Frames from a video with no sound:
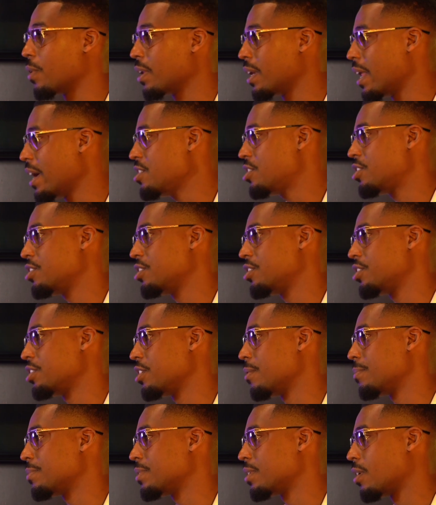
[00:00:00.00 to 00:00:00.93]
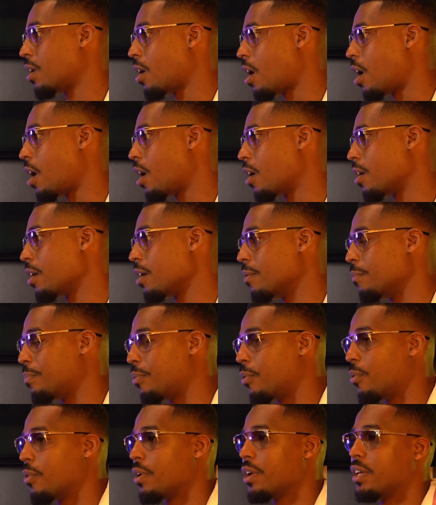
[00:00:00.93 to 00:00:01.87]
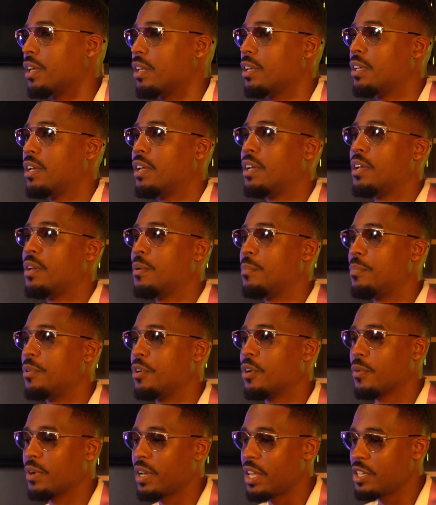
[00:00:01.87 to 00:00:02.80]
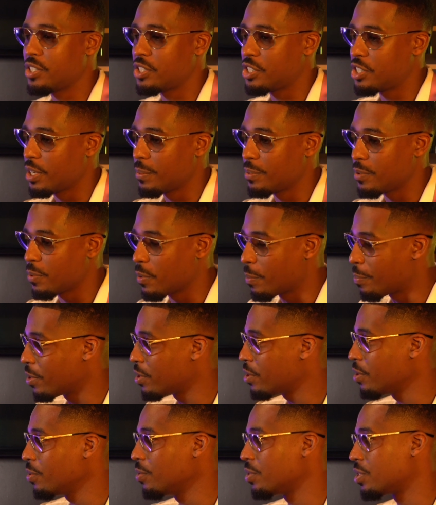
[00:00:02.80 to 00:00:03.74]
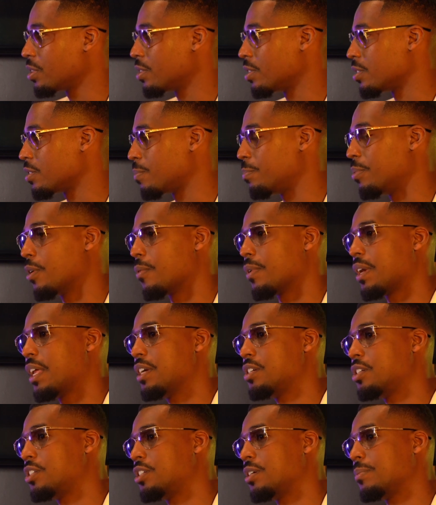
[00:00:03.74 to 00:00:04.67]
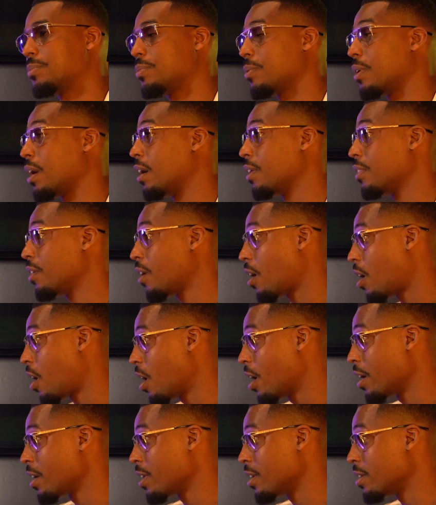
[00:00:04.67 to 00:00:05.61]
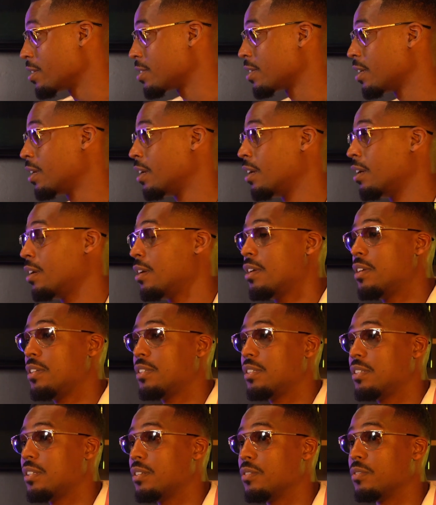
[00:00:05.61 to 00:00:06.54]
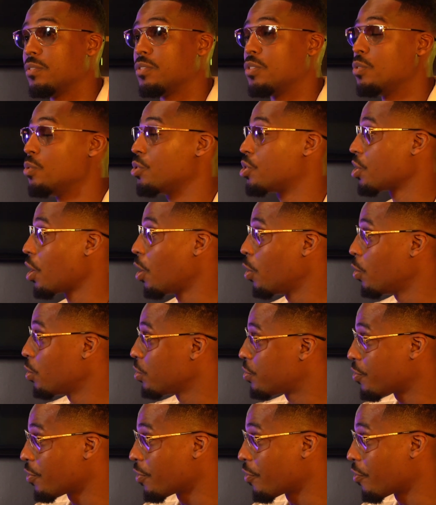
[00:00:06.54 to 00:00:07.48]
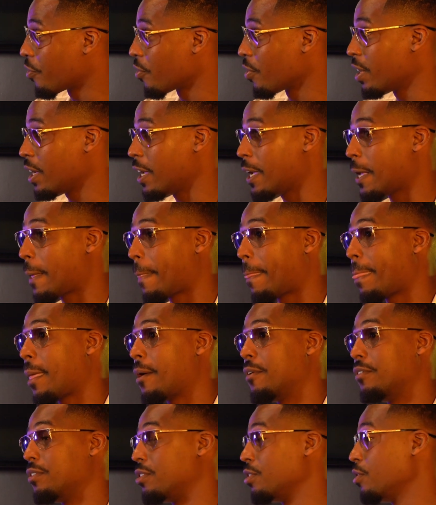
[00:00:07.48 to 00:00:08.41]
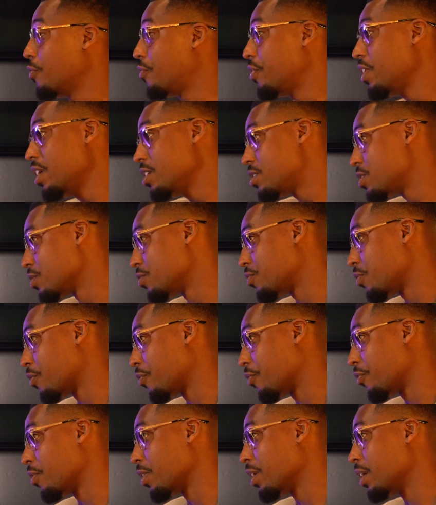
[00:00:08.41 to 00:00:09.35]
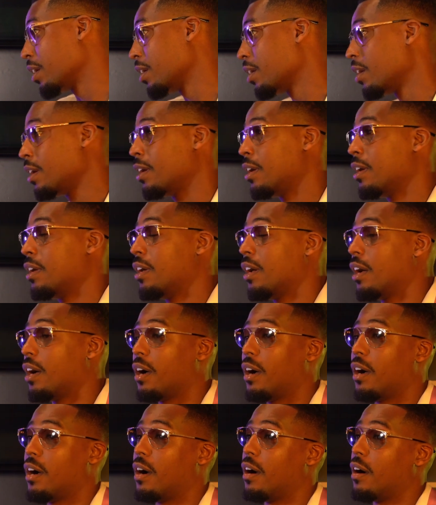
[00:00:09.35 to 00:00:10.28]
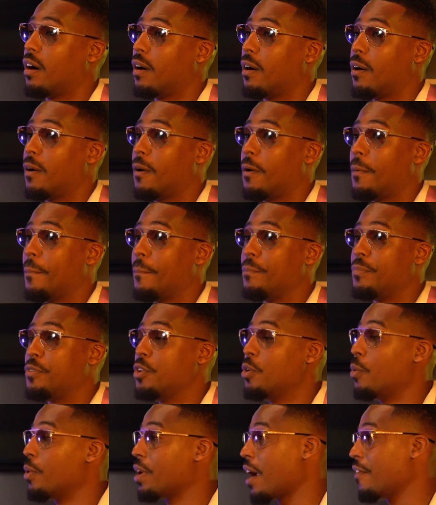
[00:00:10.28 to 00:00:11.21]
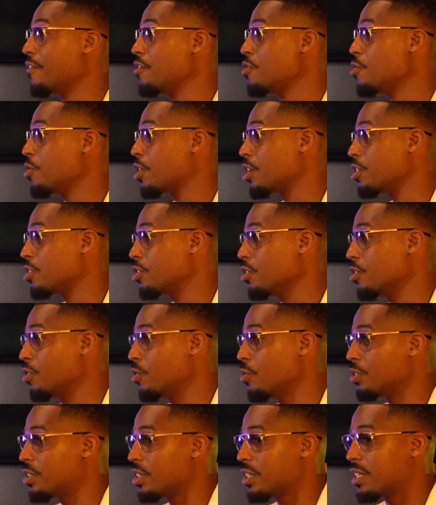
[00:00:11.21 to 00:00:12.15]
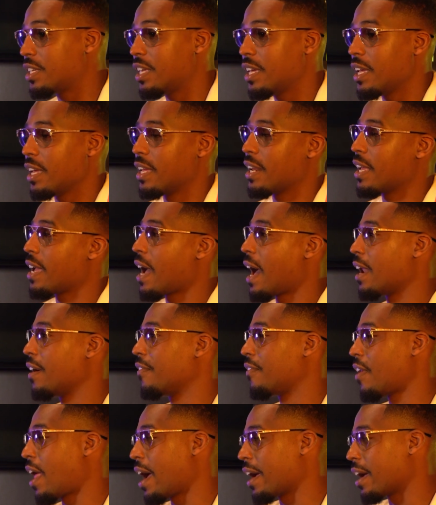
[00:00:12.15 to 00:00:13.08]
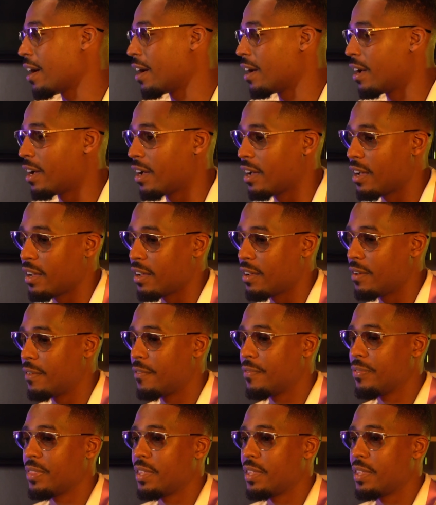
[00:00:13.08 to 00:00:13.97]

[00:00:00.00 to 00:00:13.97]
relationships are important. Relationships are build relationships important. with producers, build relationships with other artists, do shows for free, do features for free. Um, do whatever you can do to get in kind of like a,